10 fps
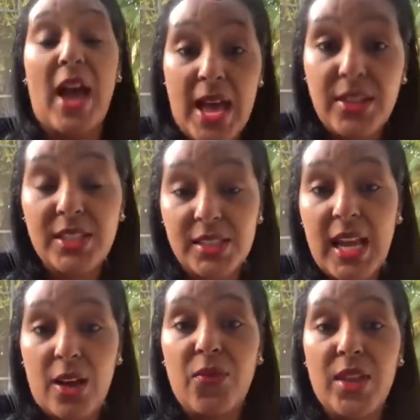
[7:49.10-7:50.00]
this is
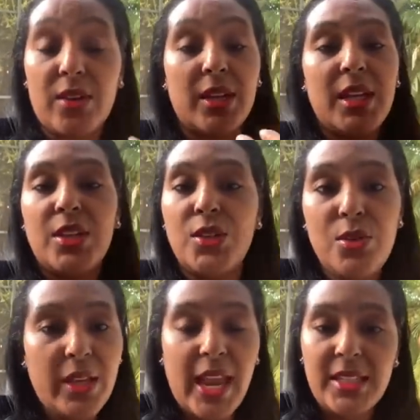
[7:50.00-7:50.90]
how I feel. You
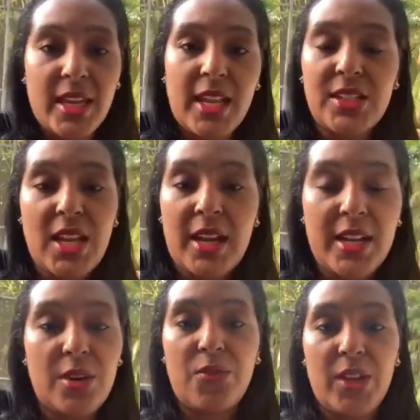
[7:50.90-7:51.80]
can't tell that child they
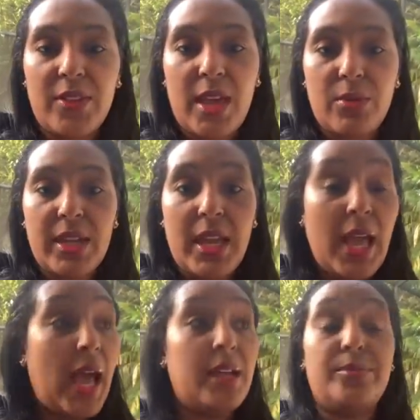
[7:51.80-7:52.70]
don't feel that way.
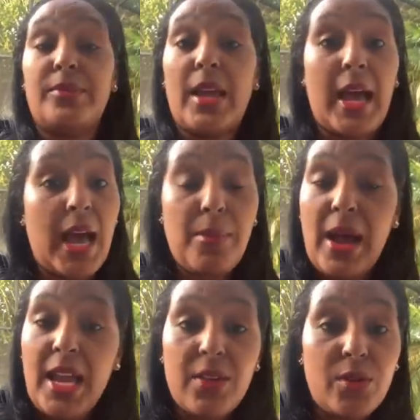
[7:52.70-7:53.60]
I
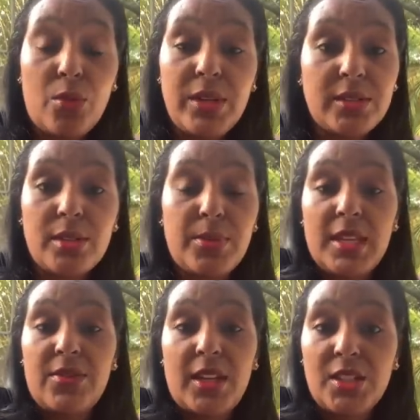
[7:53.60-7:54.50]
have no reason to
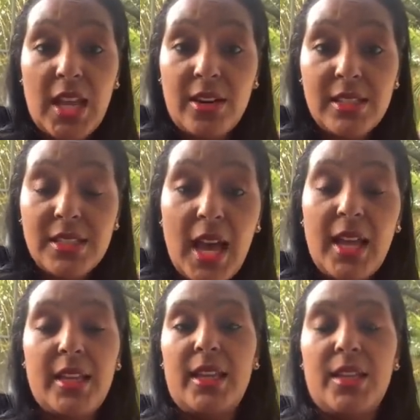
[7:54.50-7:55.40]
believe that the child is not,
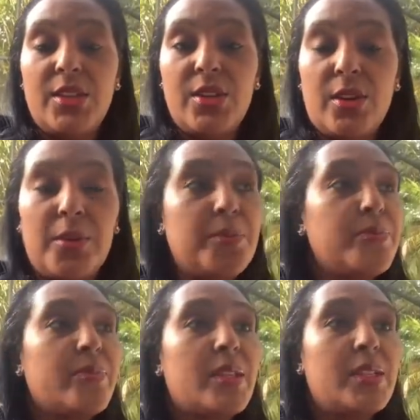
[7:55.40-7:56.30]
you know,
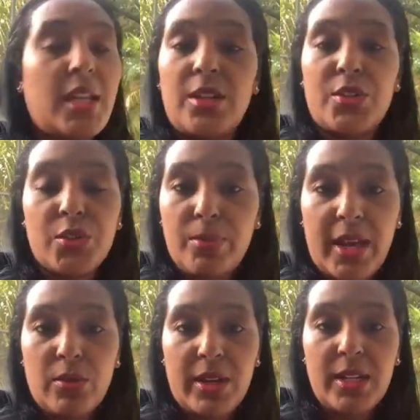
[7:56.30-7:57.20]
telling the truth about
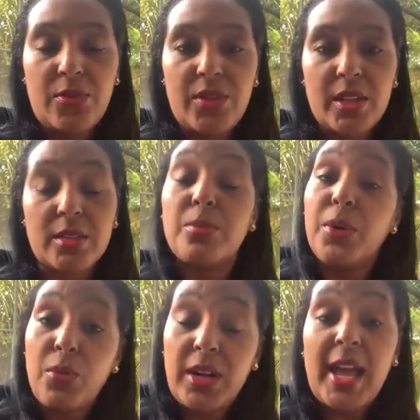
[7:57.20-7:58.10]
the way he feels.
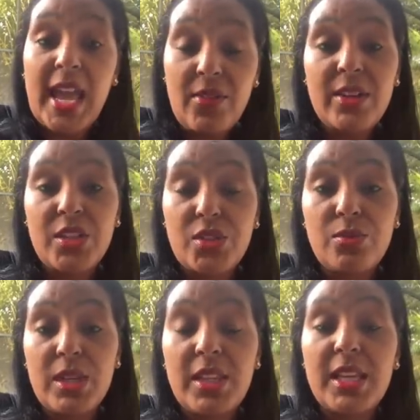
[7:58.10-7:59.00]
But what I have an issue
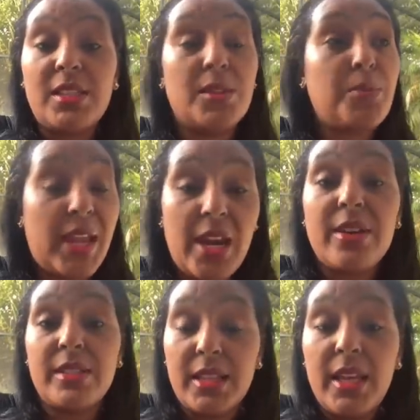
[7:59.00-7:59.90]
with is the
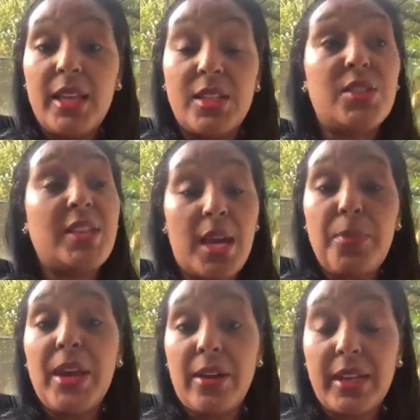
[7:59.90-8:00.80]
parents, the step
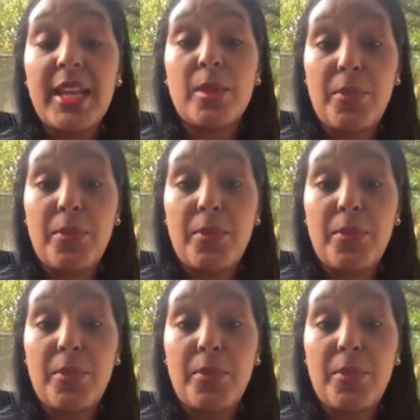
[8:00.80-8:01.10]
parent, and the